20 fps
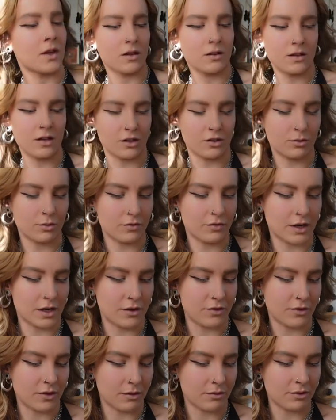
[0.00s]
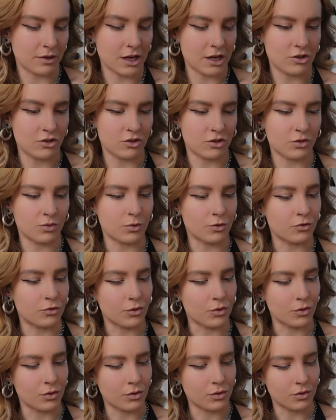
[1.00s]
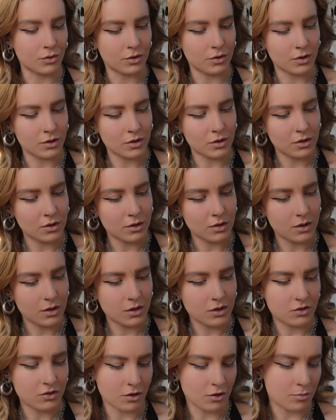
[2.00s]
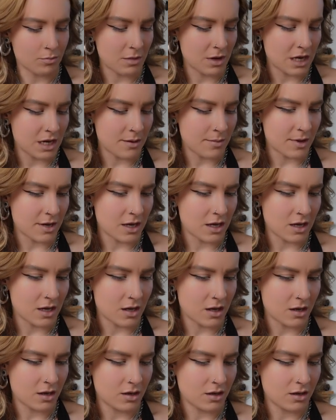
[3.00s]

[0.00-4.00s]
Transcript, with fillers: this with any foundations before, so maybe